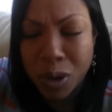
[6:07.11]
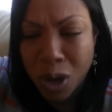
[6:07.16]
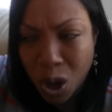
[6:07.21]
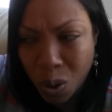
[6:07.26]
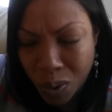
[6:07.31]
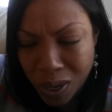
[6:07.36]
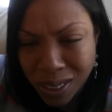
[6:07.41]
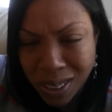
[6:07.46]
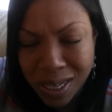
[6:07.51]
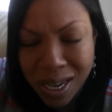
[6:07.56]
we
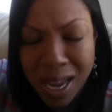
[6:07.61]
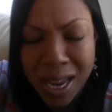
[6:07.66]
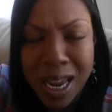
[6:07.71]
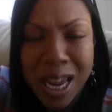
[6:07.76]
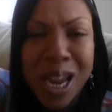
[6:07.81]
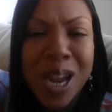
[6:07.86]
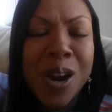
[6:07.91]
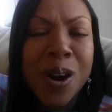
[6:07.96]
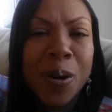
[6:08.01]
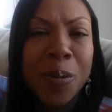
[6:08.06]
always say
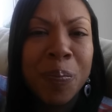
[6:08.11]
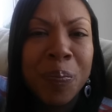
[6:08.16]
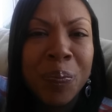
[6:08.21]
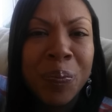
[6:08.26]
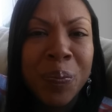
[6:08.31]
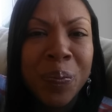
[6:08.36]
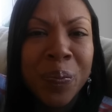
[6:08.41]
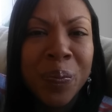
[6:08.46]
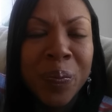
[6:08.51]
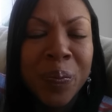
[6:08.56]
here,
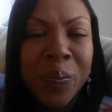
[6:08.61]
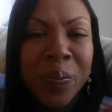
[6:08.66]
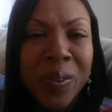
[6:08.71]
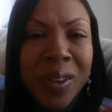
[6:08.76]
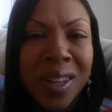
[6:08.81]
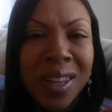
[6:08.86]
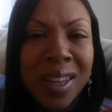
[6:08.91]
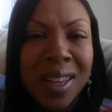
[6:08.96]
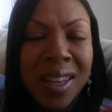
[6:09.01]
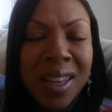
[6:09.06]

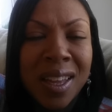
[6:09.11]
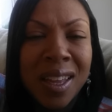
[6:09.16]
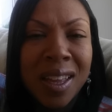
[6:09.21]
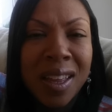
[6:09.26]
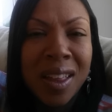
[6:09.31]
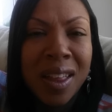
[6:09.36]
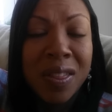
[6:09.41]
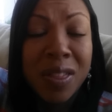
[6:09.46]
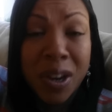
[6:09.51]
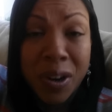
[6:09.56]

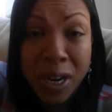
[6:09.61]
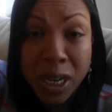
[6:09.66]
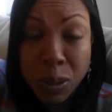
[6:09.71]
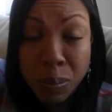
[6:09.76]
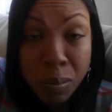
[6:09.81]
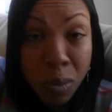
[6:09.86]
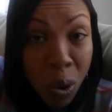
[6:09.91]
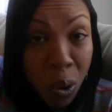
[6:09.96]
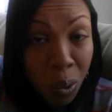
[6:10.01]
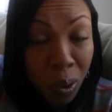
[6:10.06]
there
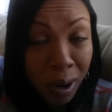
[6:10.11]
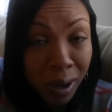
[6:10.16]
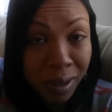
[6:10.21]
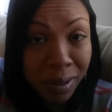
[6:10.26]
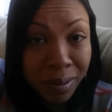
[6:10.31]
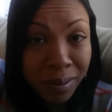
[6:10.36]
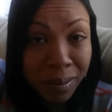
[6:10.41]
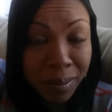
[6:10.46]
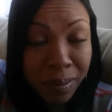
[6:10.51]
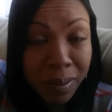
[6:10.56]
is
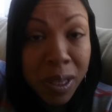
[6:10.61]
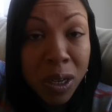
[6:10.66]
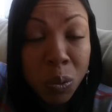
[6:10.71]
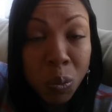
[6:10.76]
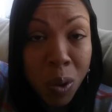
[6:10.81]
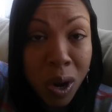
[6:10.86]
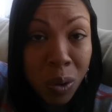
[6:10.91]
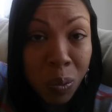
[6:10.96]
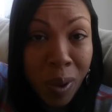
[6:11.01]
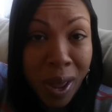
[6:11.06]
more
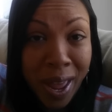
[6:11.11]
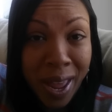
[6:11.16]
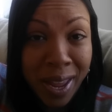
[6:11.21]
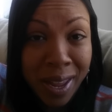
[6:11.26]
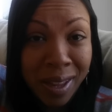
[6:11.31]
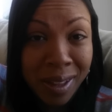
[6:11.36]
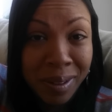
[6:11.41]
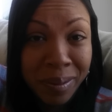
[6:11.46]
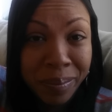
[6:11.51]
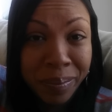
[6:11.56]
than one
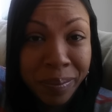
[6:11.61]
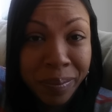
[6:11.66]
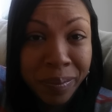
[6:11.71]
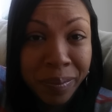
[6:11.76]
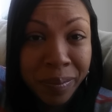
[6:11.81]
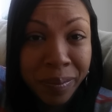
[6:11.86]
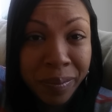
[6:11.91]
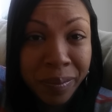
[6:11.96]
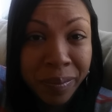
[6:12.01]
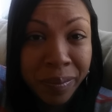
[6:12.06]
way.
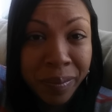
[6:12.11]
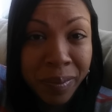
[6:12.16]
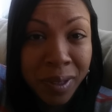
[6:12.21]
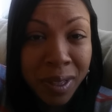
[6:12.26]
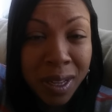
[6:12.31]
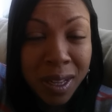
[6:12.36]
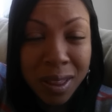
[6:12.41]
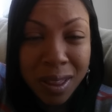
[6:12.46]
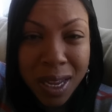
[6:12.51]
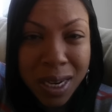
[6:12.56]

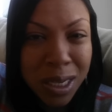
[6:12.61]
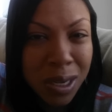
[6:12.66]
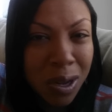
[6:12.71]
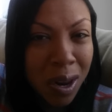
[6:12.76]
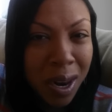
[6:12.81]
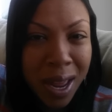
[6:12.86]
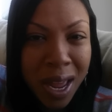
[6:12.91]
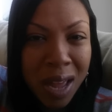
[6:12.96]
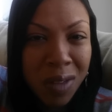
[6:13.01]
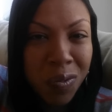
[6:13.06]
That's
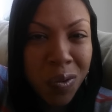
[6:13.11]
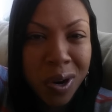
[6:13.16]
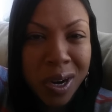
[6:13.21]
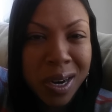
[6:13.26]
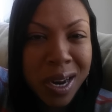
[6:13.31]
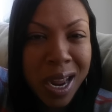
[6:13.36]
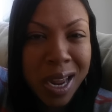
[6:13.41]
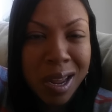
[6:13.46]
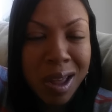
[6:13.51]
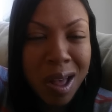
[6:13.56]
all I have for
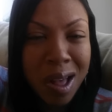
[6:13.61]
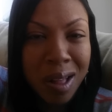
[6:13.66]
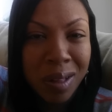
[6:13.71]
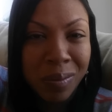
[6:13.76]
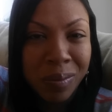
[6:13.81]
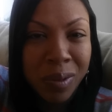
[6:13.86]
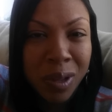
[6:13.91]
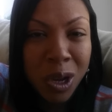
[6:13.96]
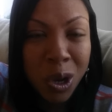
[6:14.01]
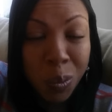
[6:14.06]
today,
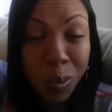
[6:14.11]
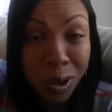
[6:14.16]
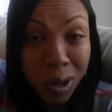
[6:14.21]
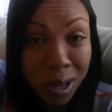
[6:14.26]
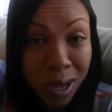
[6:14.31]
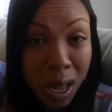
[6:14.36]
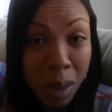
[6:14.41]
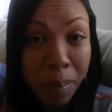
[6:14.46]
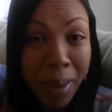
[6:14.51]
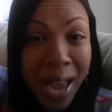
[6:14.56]
y'all. We're
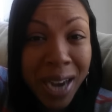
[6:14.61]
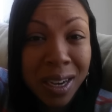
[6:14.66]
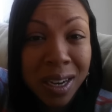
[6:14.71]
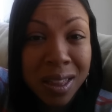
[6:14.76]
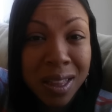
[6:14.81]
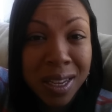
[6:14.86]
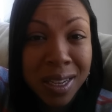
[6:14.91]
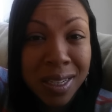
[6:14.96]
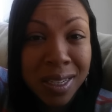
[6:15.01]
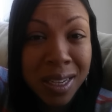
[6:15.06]
going to come back
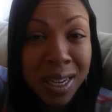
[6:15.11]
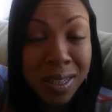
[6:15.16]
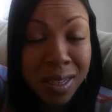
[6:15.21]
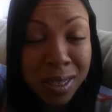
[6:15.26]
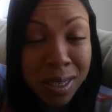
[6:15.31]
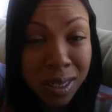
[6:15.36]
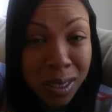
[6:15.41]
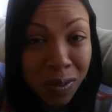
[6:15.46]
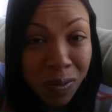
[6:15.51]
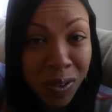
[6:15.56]
to this because
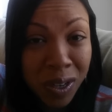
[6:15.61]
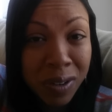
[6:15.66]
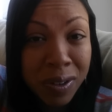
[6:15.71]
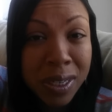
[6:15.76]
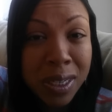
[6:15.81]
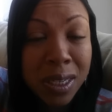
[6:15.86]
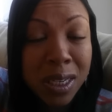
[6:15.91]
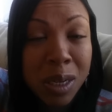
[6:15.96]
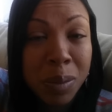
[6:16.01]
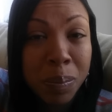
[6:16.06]
this is a
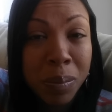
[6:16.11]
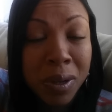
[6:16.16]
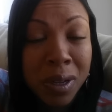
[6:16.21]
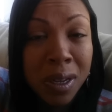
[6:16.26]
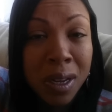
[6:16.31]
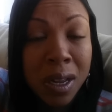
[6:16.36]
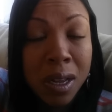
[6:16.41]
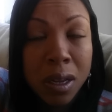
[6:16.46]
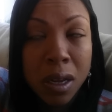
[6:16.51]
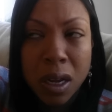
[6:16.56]
very seep,
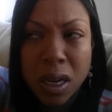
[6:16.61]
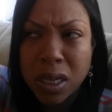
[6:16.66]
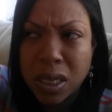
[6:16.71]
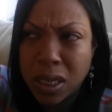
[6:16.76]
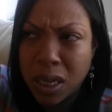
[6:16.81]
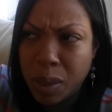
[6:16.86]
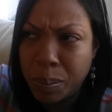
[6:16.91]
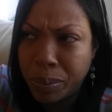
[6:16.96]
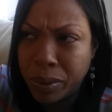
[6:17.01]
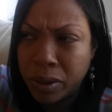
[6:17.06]
a
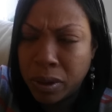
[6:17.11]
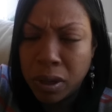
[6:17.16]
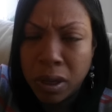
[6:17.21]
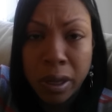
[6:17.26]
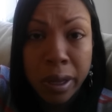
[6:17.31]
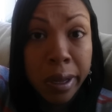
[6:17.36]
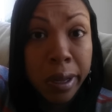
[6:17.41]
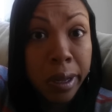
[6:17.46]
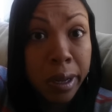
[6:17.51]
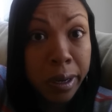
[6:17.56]
seep,
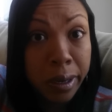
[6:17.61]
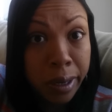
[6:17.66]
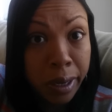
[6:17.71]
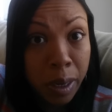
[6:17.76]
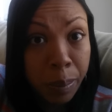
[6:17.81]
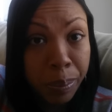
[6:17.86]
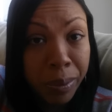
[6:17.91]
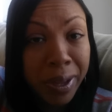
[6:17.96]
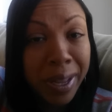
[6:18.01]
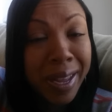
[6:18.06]
a
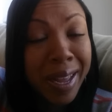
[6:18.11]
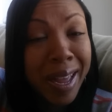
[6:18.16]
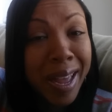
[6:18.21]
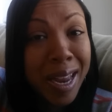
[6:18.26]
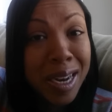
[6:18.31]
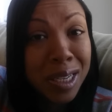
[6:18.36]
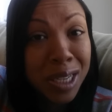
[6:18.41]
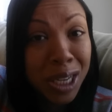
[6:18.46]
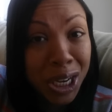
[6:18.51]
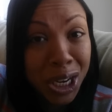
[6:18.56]
deep
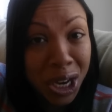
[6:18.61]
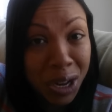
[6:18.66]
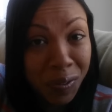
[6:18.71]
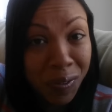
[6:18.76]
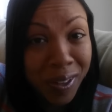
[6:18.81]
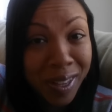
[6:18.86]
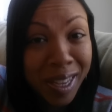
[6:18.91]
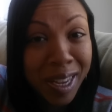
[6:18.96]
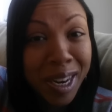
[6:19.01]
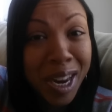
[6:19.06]
and
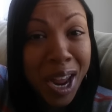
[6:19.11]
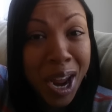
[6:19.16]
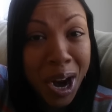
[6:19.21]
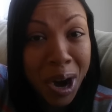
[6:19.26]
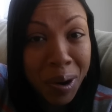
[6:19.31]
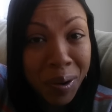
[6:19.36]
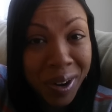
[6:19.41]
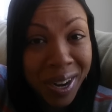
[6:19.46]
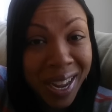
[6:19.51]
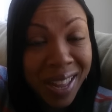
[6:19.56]
significant
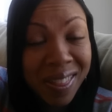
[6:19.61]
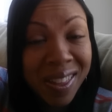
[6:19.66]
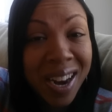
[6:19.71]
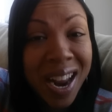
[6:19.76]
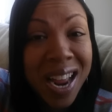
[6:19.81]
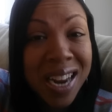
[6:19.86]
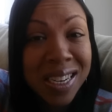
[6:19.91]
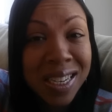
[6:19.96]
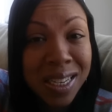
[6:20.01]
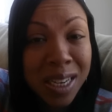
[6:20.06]
area
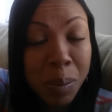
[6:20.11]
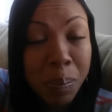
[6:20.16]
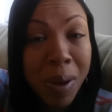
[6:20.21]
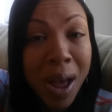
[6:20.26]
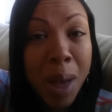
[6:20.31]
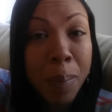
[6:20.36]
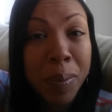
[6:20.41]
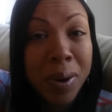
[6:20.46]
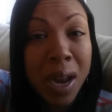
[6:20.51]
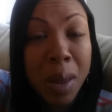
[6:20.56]
that I see
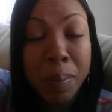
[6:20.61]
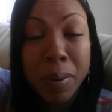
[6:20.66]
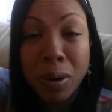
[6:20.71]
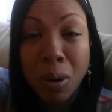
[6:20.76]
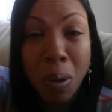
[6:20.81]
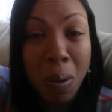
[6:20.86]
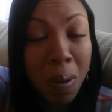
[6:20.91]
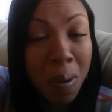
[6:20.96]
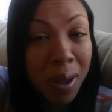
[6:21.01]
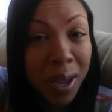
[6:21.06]
popping up
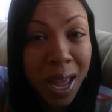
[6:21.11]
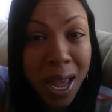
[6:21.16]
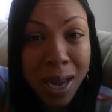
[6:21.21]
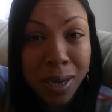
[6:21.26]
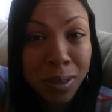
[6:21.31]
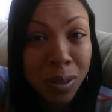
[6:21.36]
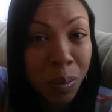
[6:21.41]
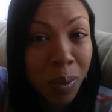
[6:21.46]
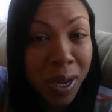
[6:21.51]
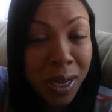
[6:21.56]
in all
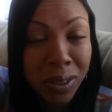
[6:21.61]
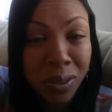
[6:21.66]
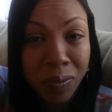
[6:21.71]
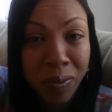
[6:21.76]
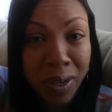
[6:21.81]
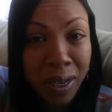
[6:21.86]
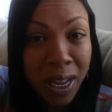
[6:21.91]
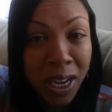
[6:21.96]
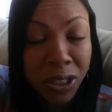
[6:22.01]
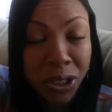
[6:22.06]
kinds of ways
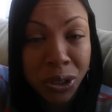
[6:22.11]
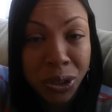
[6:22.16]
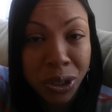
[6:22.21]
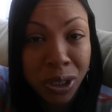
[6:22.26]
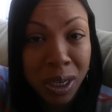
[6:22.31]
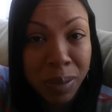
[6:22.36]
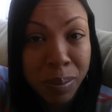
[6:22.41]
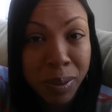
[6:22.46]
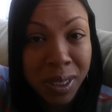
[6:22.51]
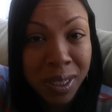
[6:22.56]
in
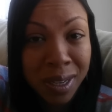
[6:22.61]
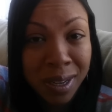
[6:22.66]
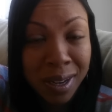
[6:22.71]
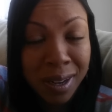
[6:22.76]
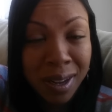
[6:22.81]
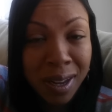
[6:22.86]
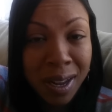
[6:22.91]
relationships